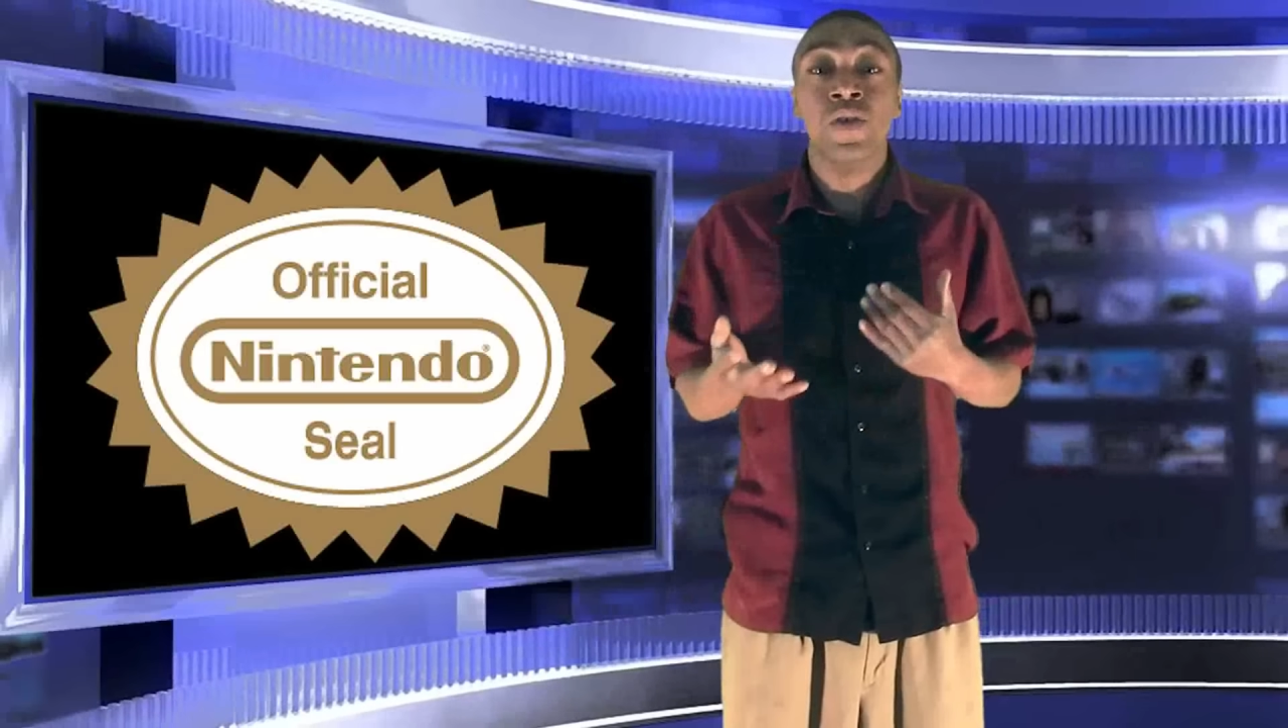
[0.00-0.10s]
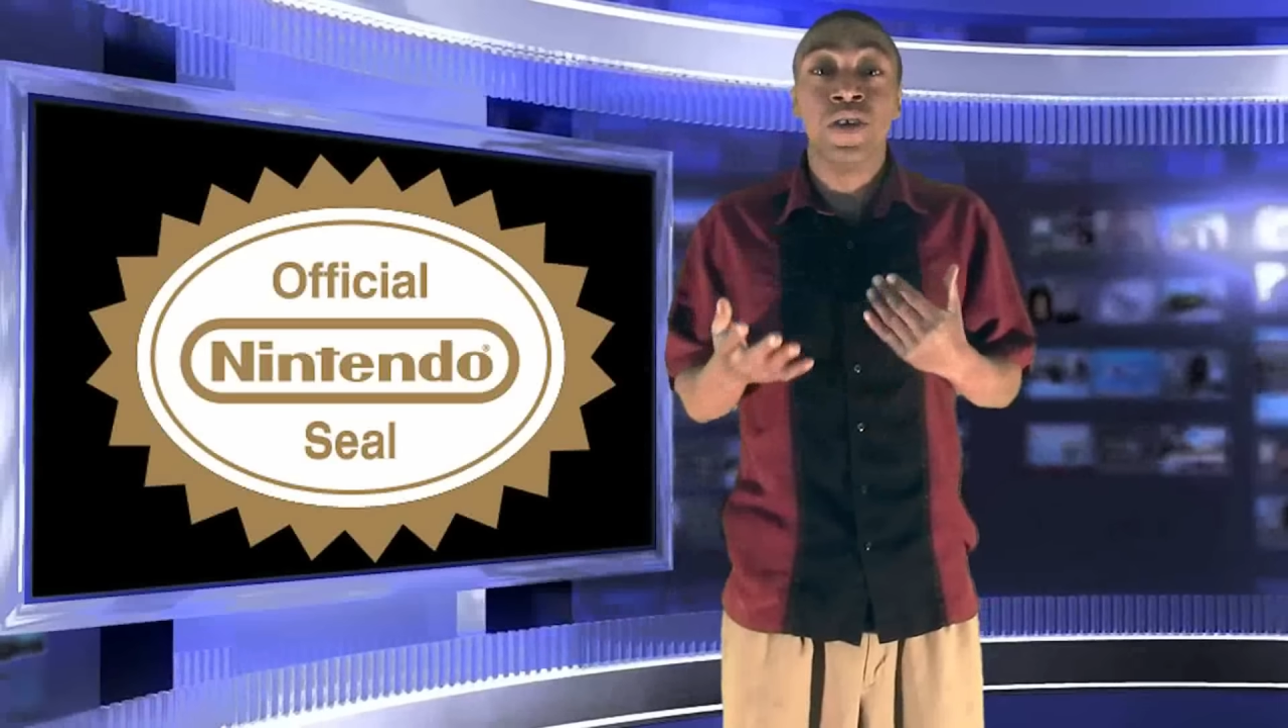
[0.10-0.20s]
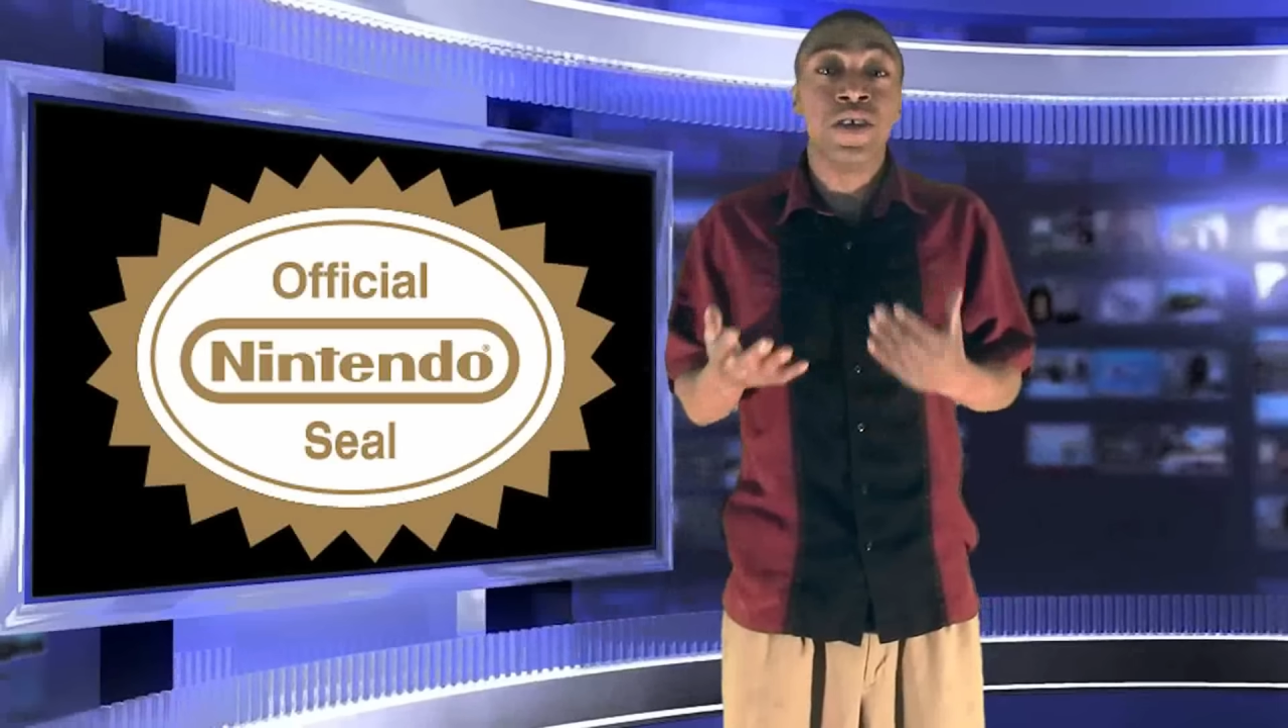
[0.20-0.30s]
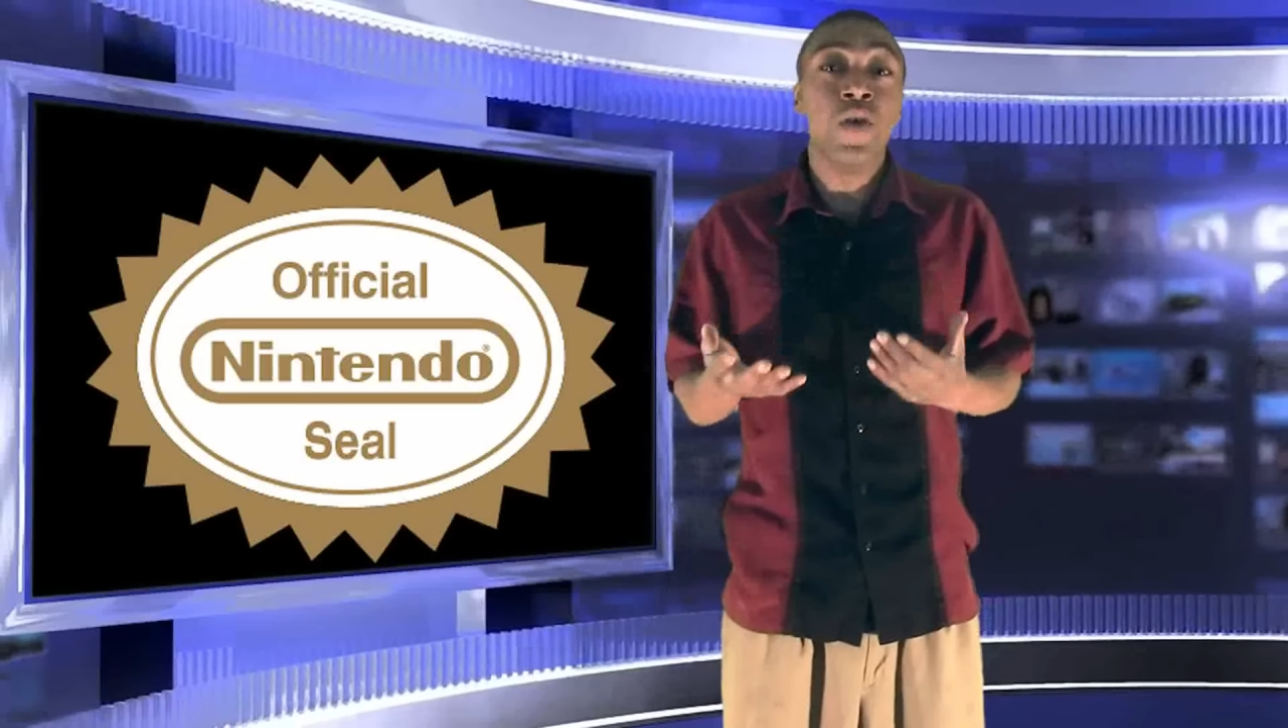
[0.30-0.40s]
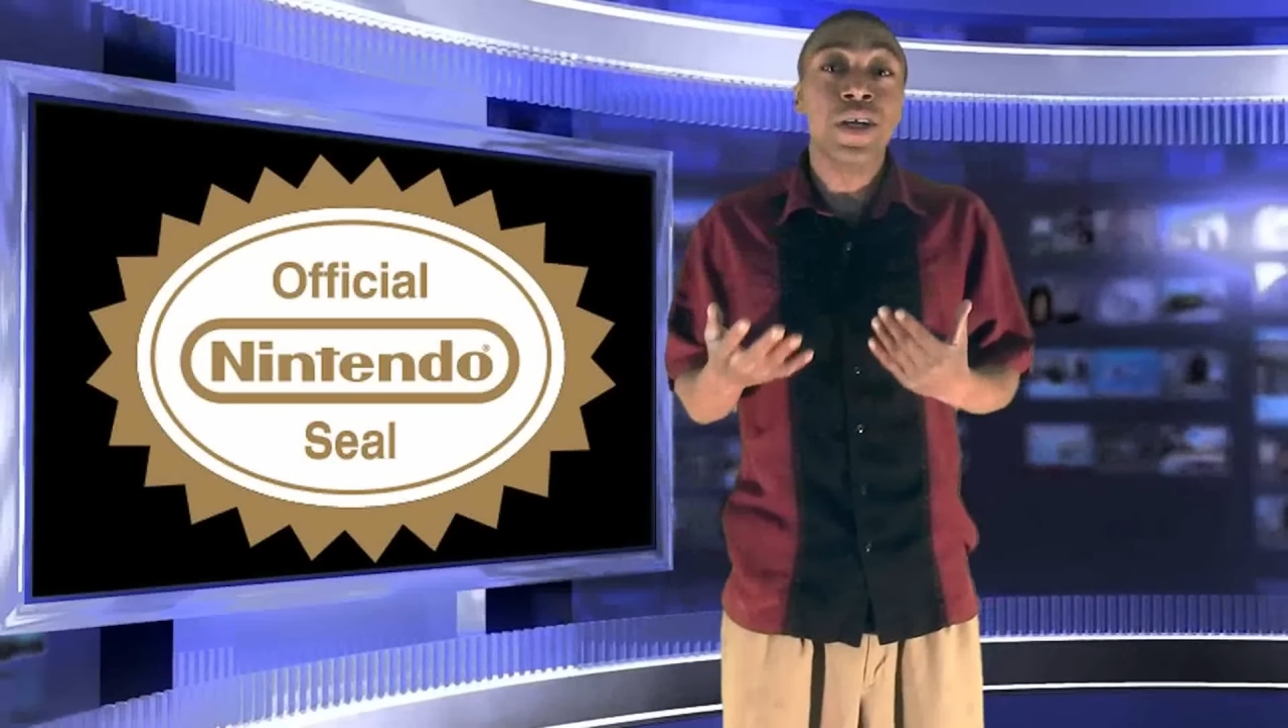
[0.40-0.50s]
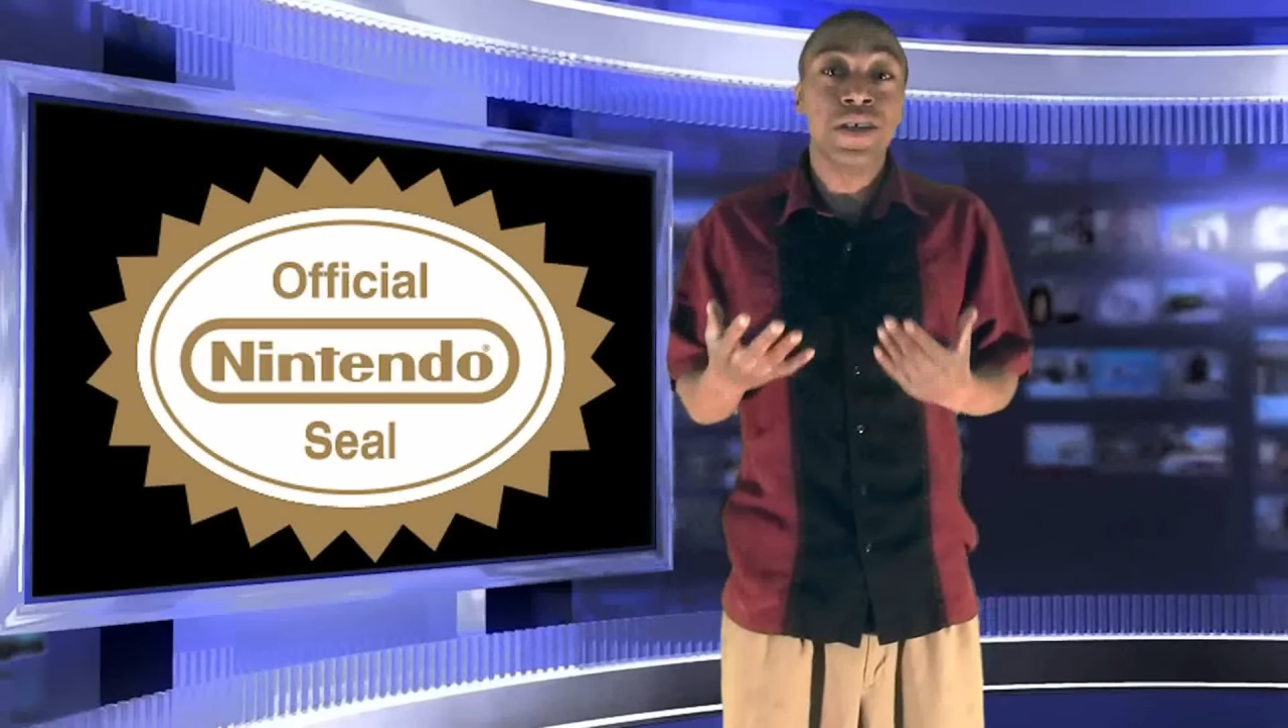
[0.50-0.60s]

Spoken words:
Sony